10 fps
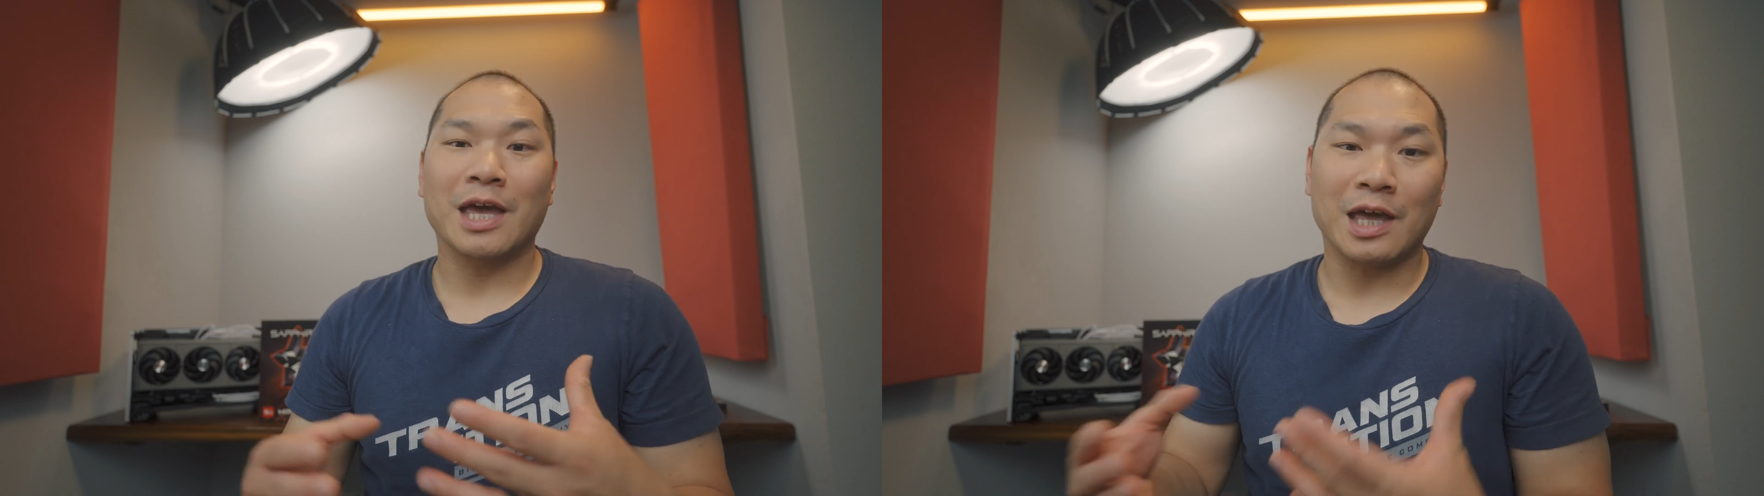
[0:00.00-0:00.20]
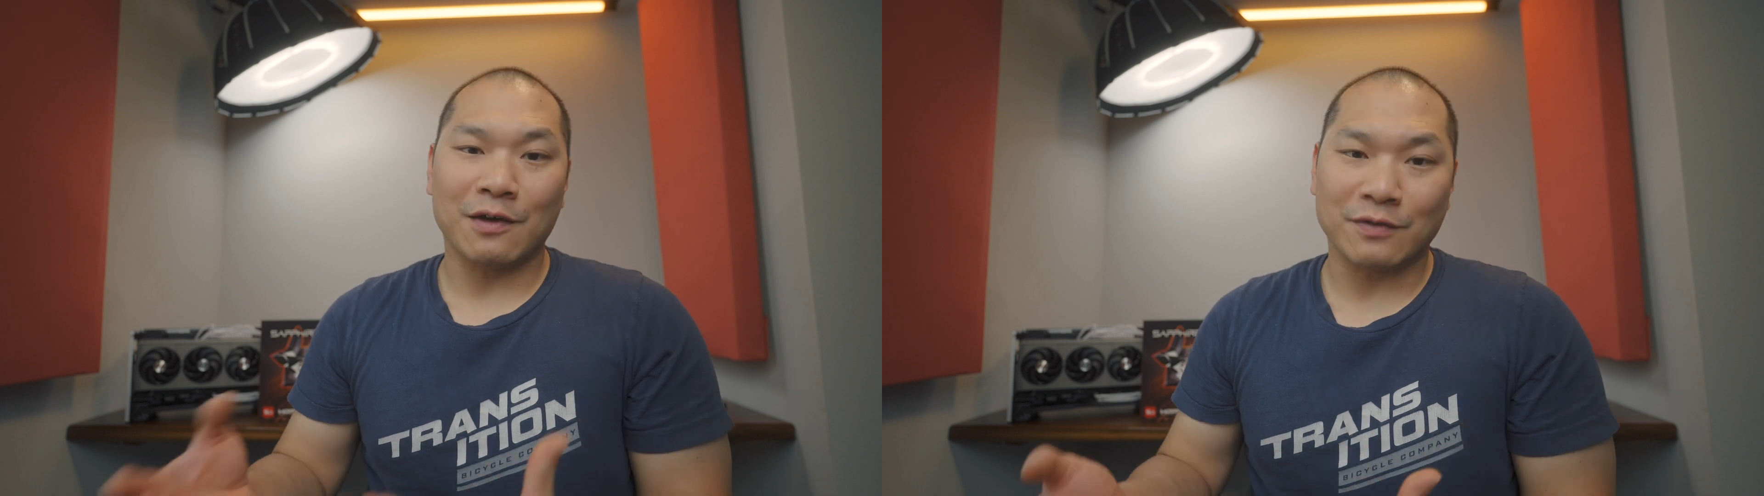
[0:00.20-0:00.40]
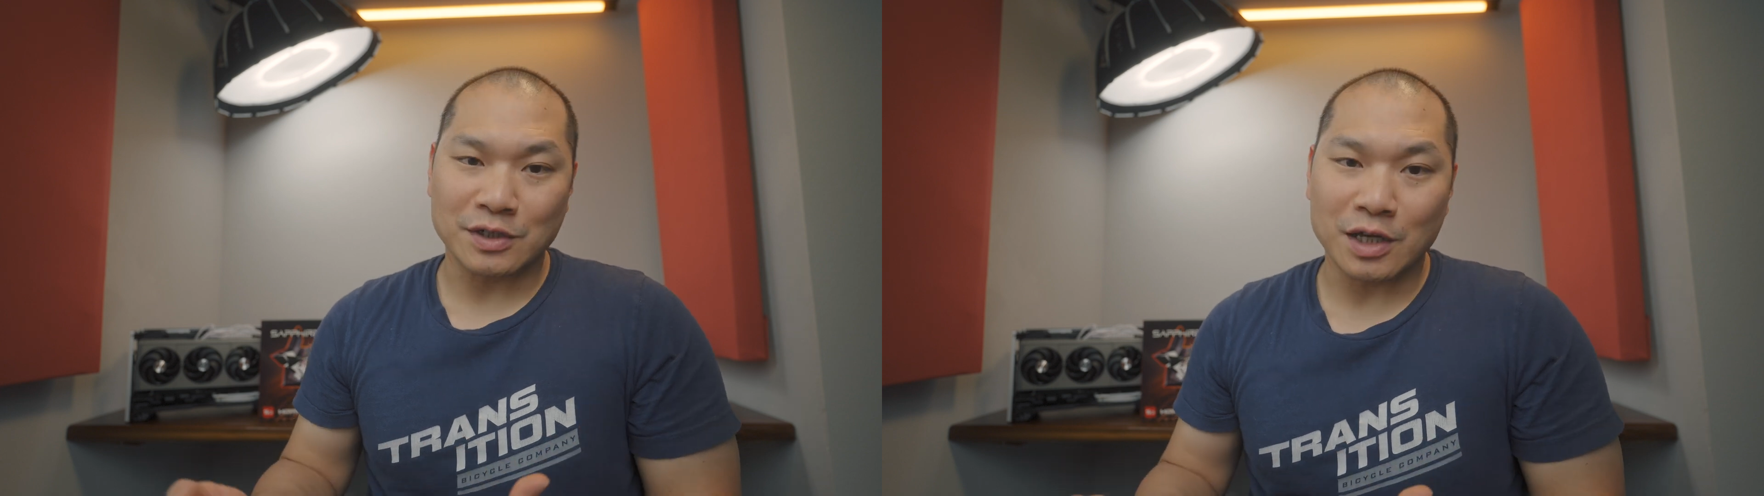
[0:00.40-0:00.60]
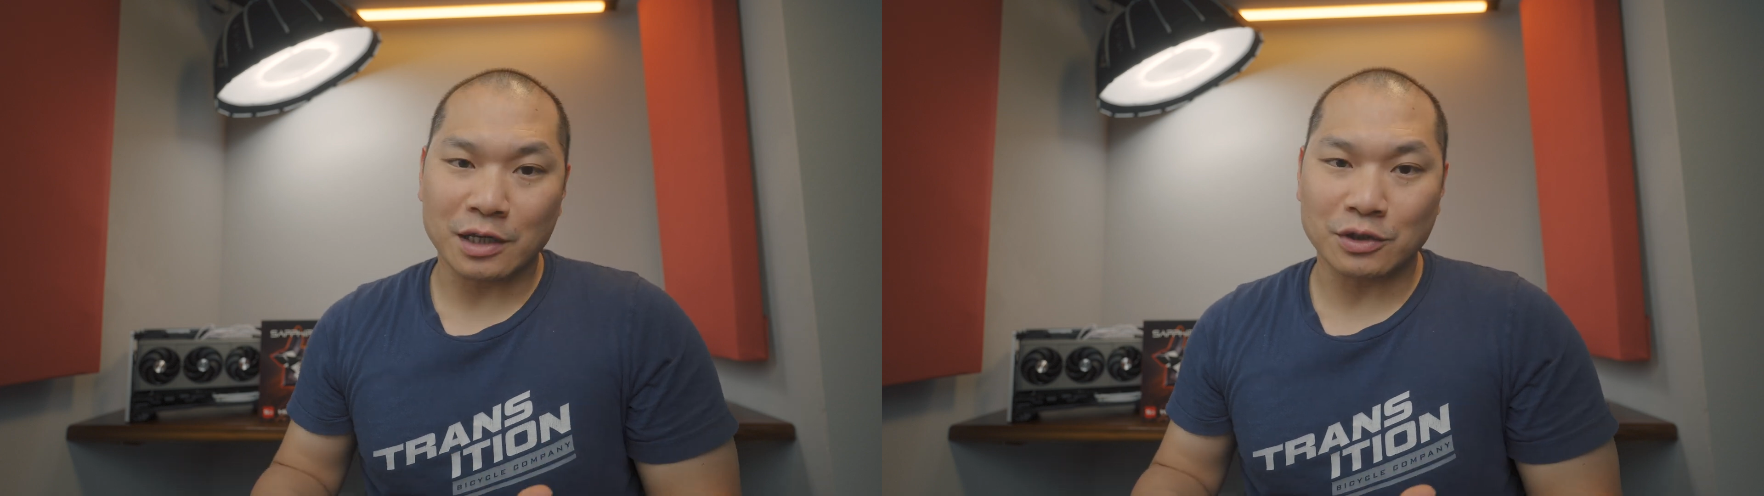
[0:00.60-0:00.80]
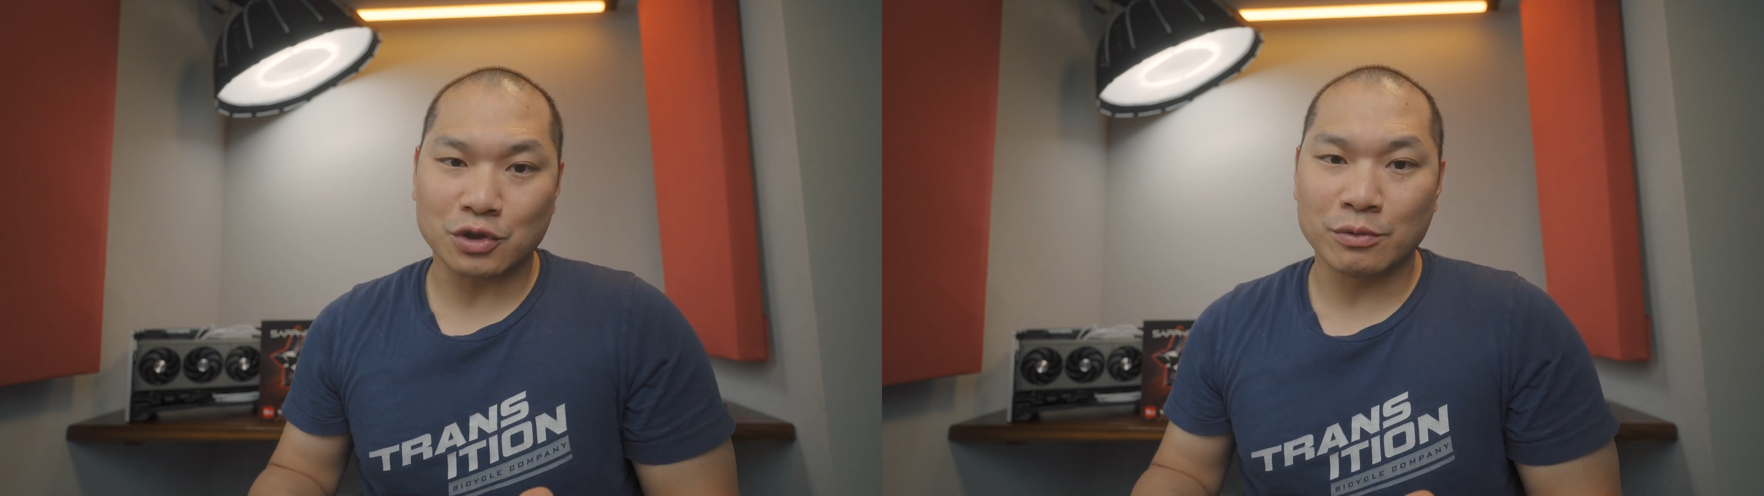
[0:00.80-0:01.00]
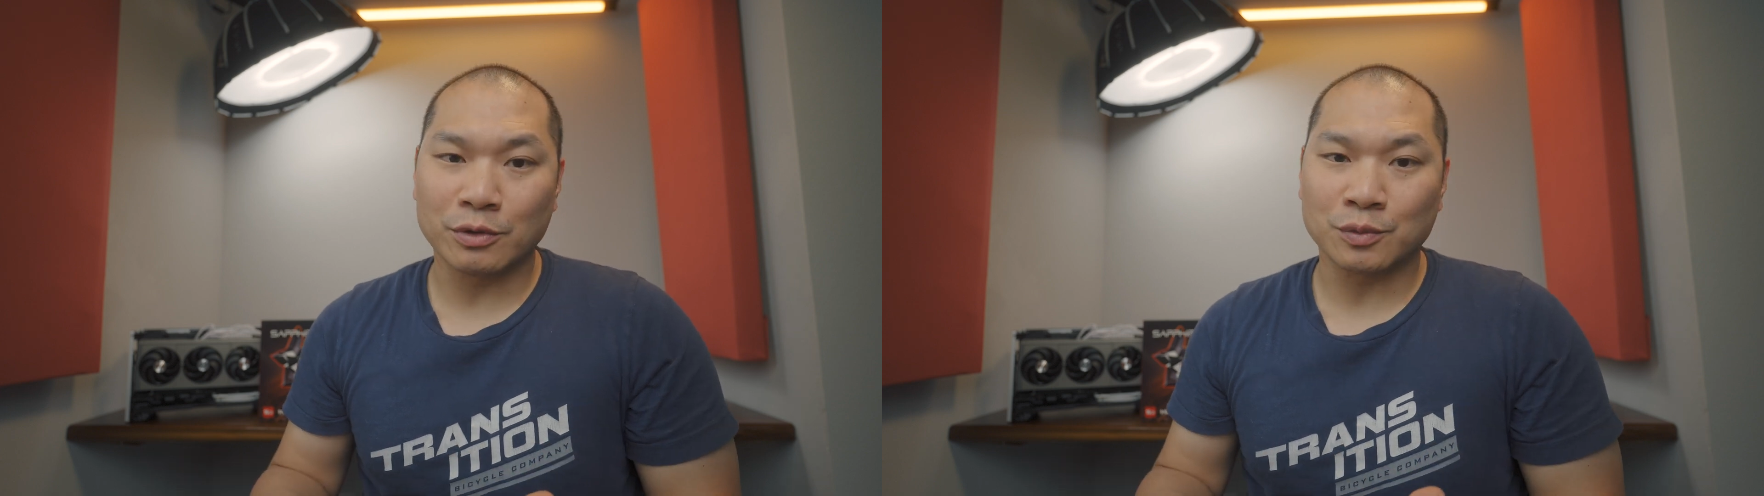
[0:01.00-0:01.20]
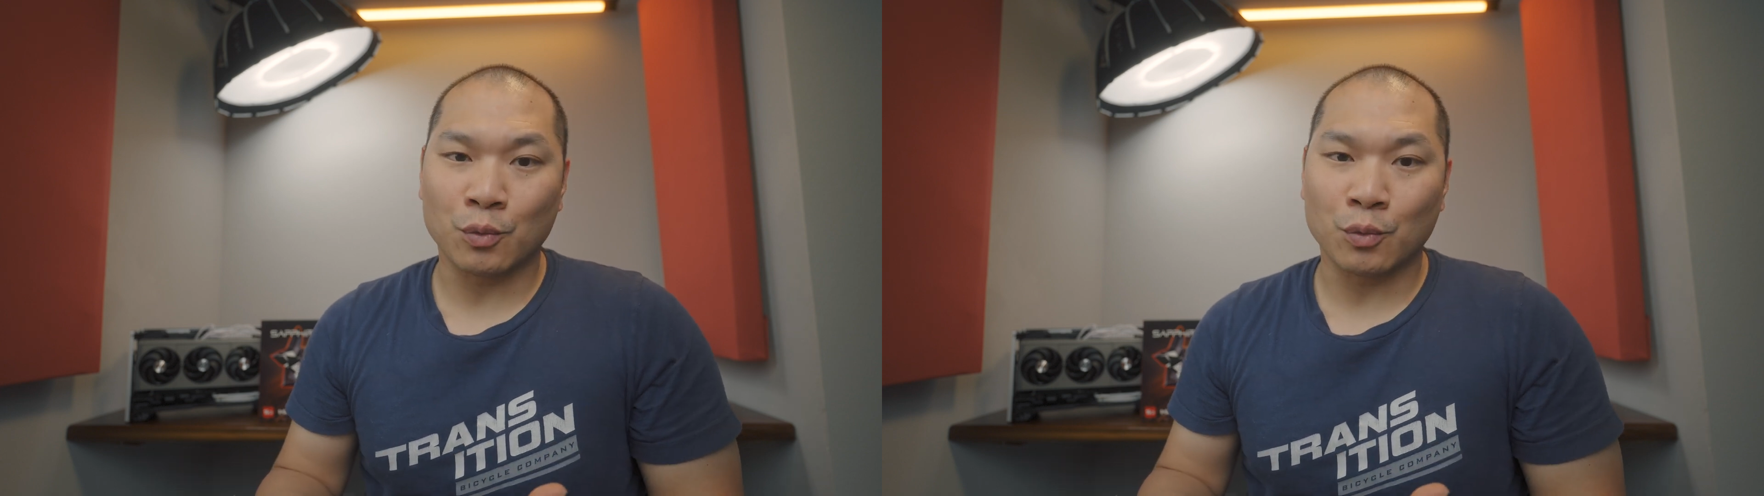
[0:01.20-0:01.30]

if it's not too much